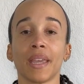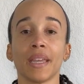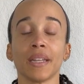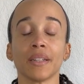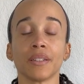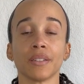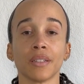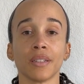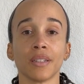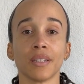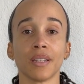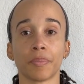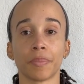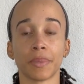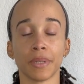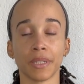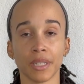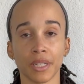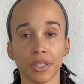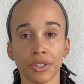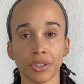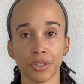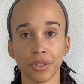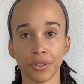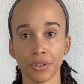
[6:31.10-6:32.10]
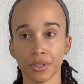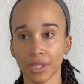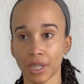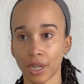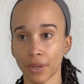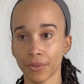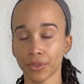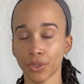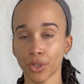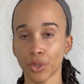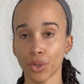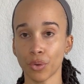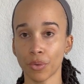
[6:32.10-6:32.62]
and position
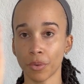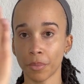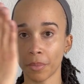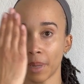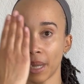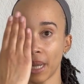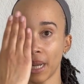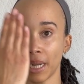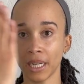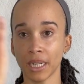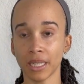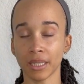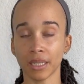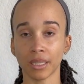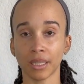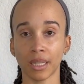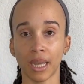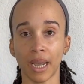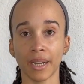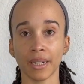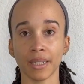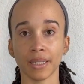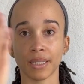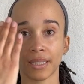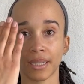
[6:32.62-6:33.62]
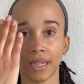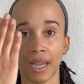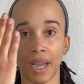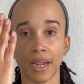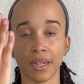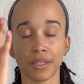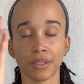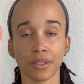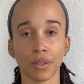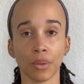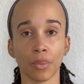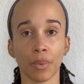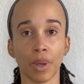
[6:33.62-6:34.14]
yourself so you remain in the line of
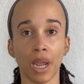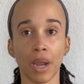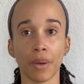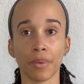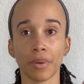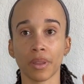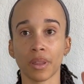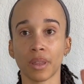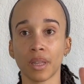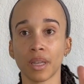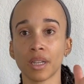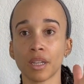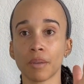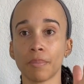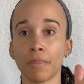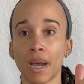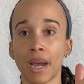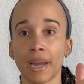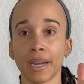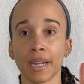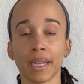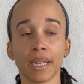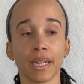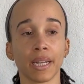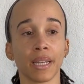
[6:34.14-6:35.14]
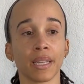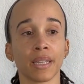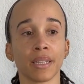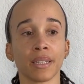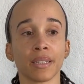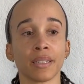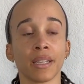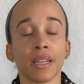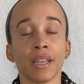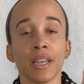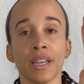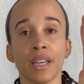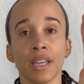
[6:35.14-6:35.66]
sight. So the way I would think about it
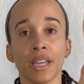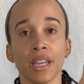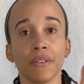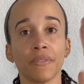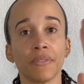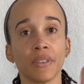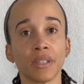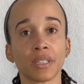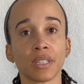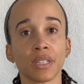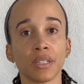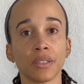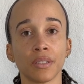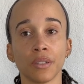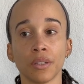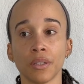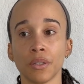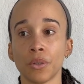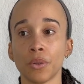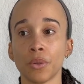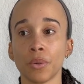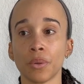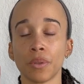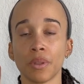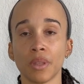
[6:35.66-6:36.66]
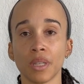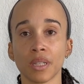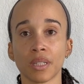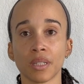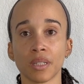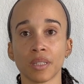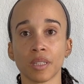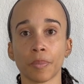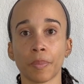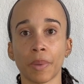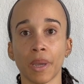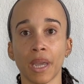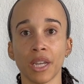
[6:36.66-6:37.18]
is if this is you, this
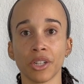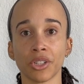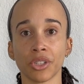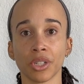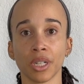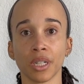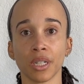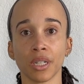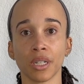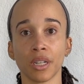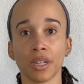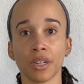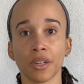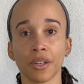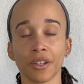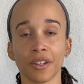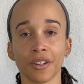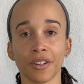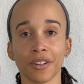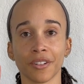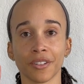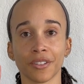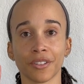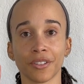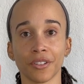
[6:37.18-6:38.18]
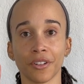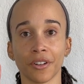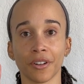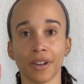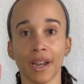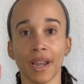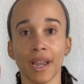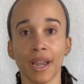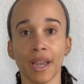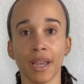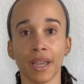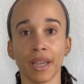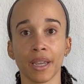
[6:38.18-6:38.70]
is the patient, here's your
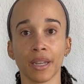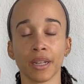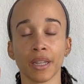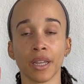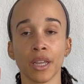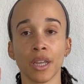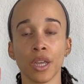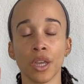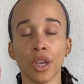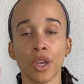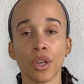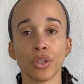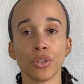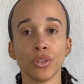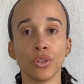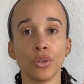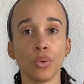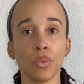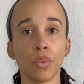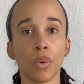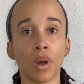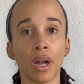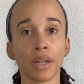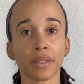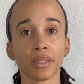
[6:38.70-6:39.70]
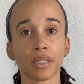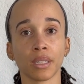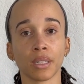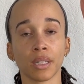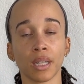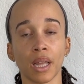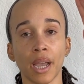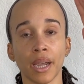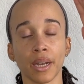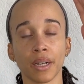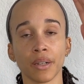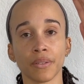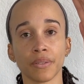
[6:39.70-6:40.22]
head, you want the
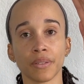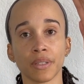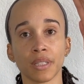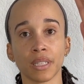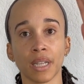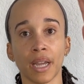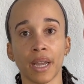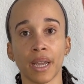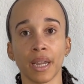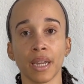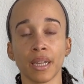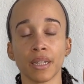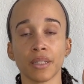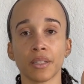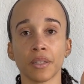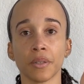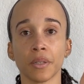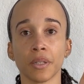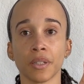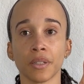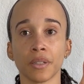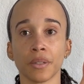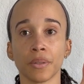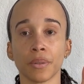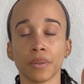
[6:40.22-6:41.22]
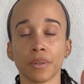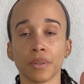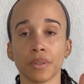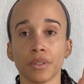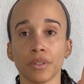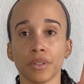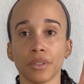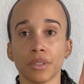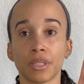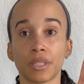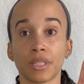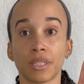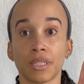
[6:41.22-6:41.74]
line of sight to
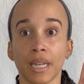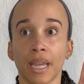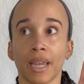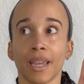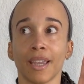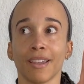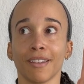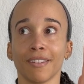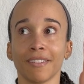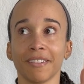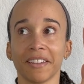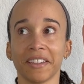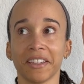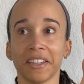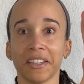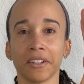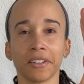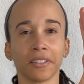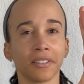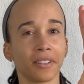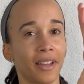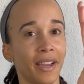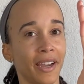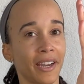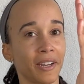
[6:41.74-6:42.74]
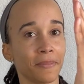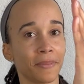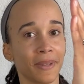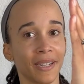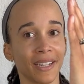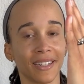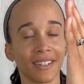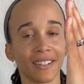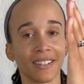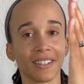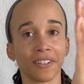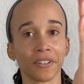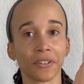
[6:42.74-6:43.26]
stay in
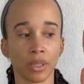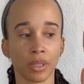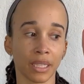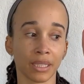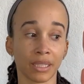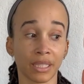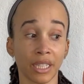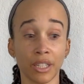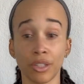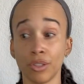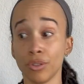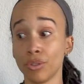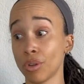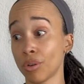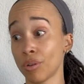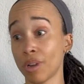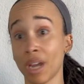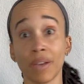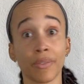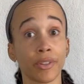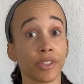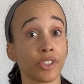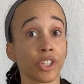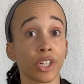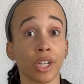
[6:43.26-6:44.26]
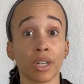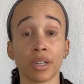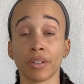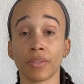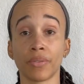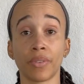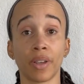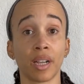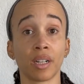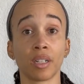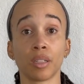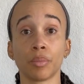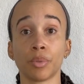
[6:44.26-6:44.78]
alignment. Or let's say you don't have a chair
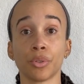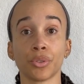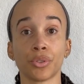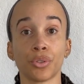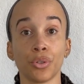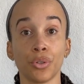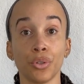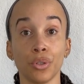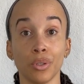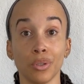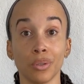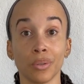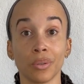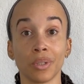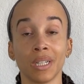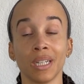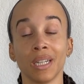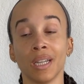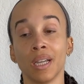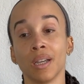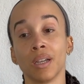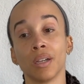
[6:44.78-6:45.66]
available to you.